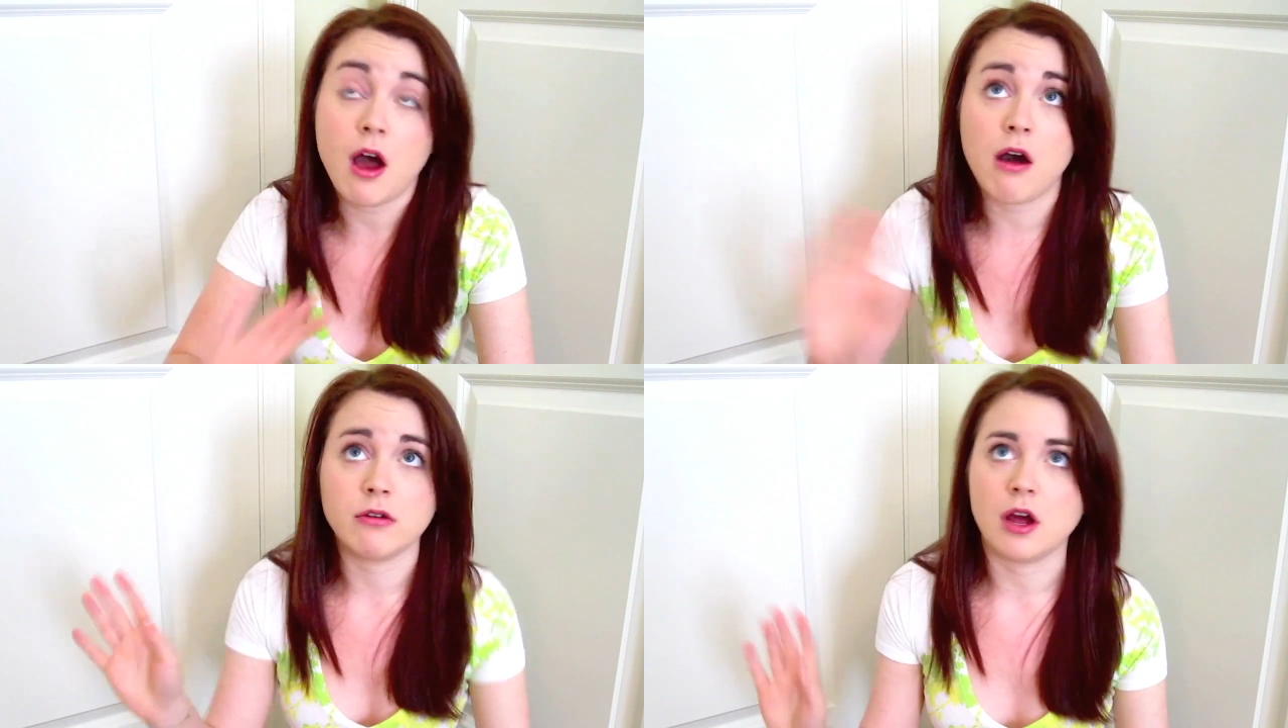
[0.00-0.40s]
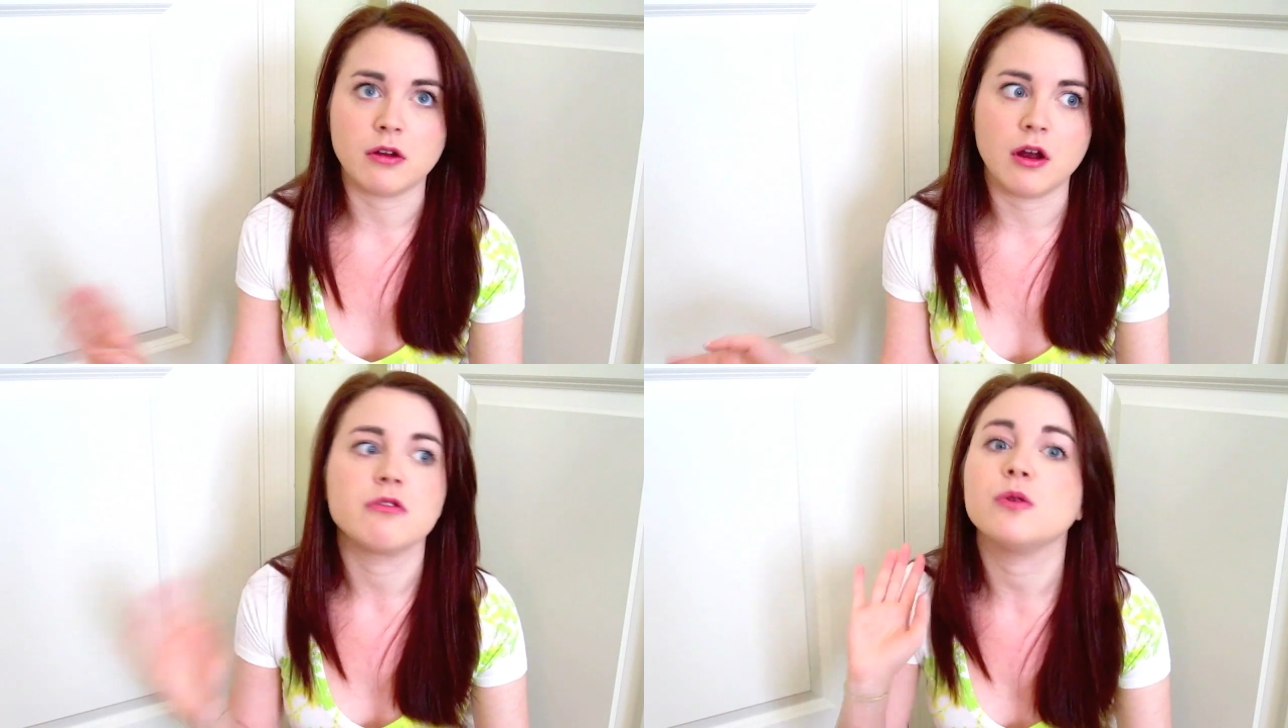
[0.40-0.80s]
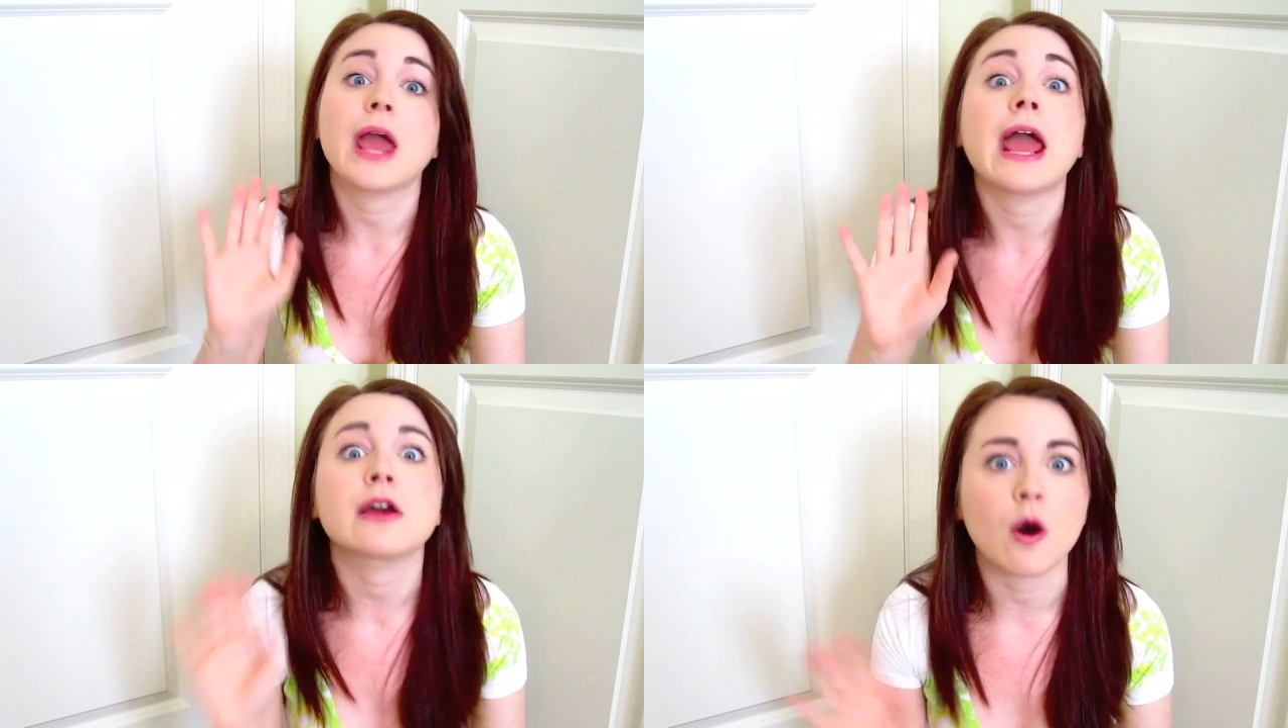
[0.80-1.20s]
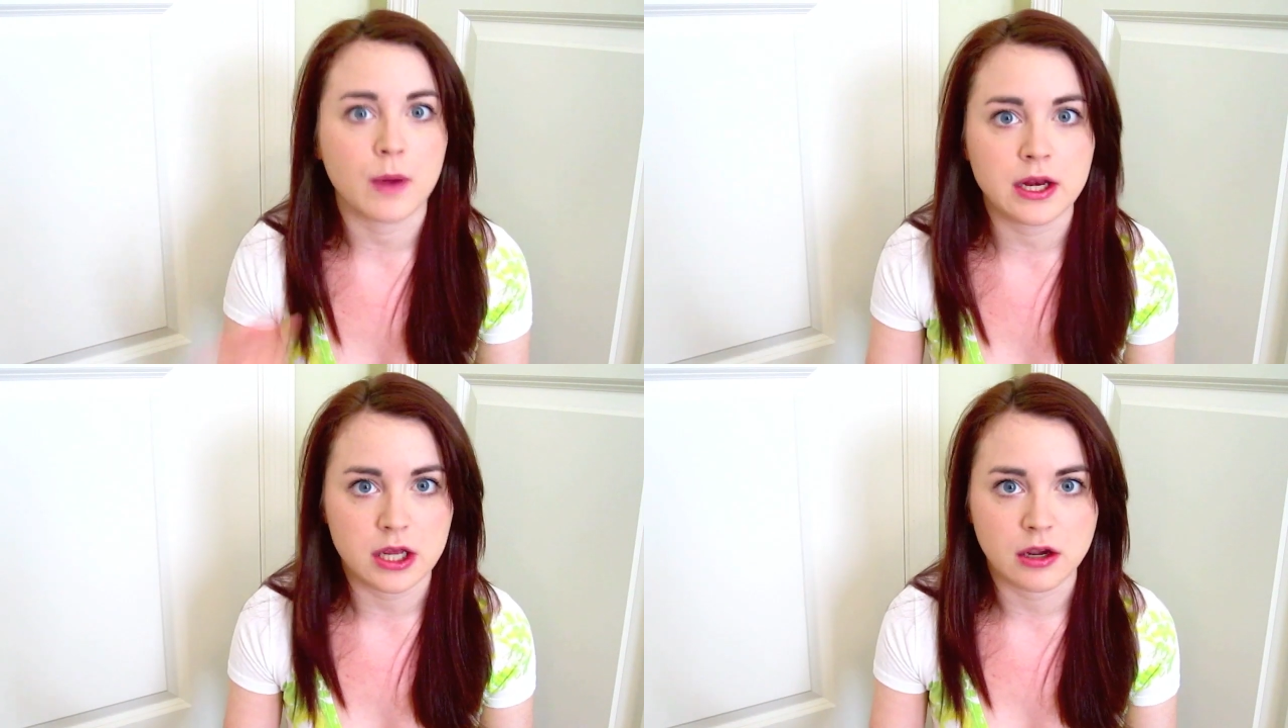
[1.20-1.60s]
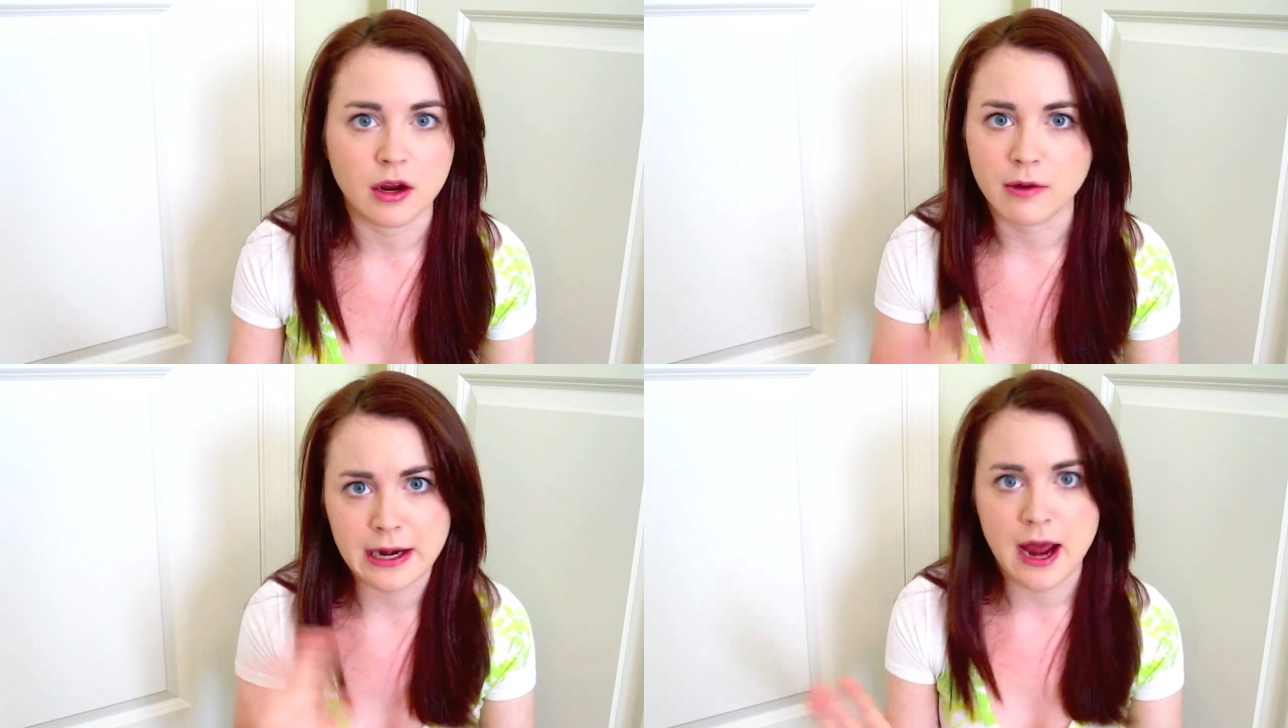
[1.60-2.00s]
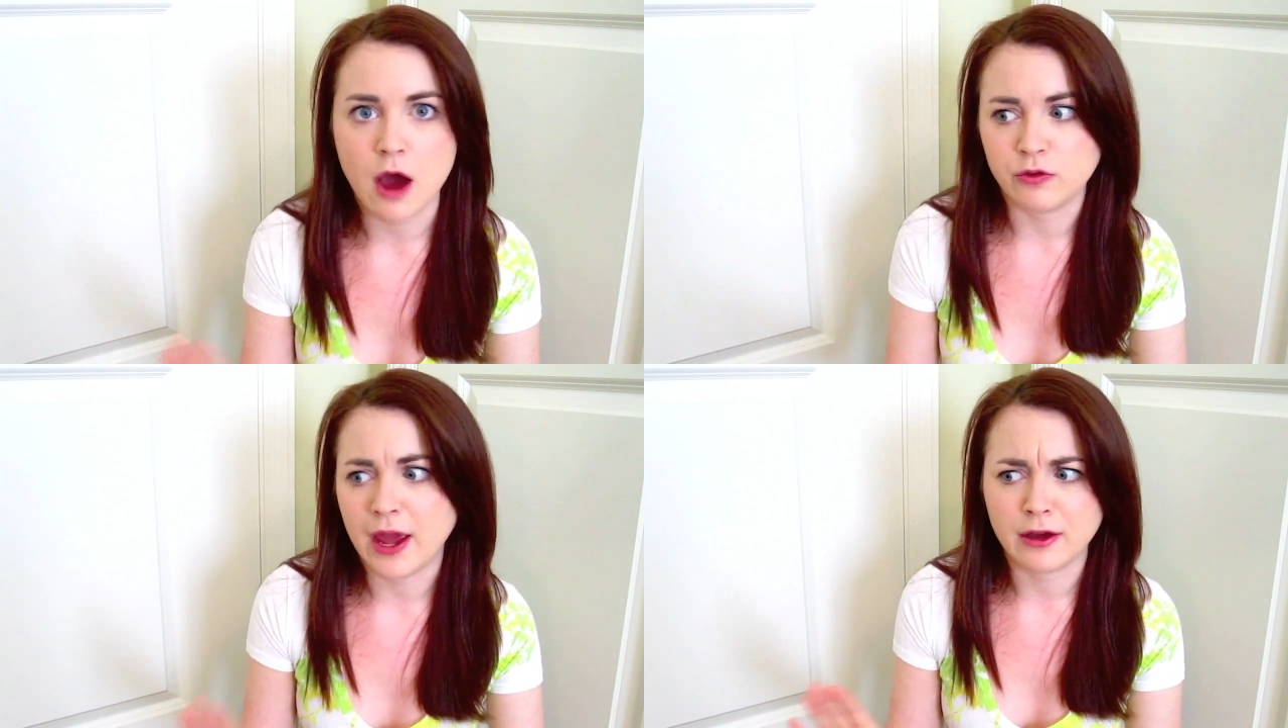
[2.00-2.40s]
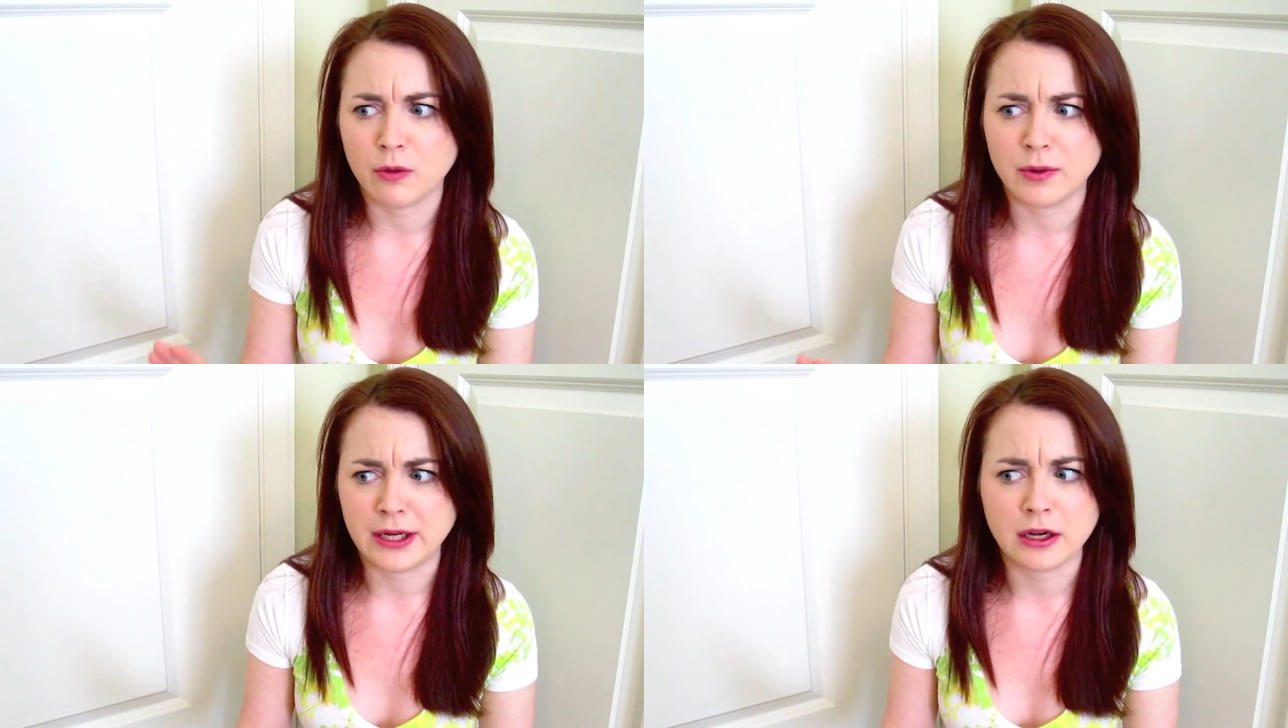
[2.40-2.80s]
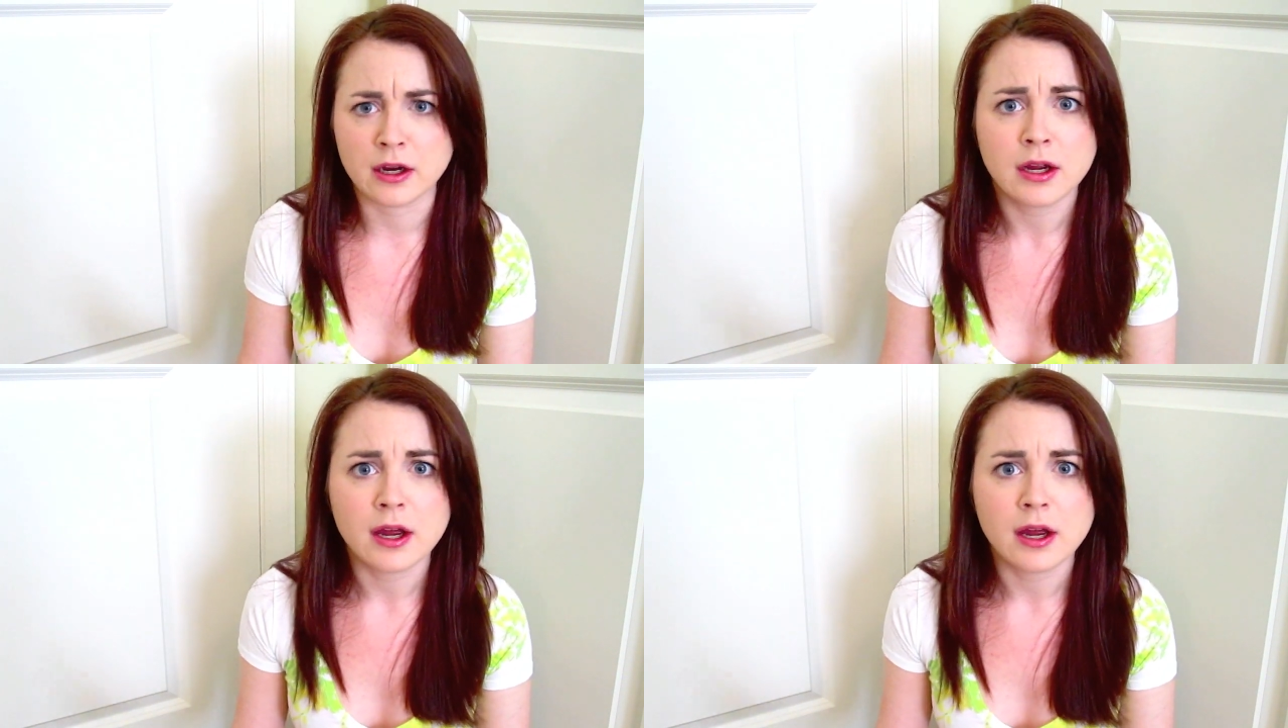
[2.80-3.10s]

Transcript: oh, no, you can't go in here right now, you can't go in here.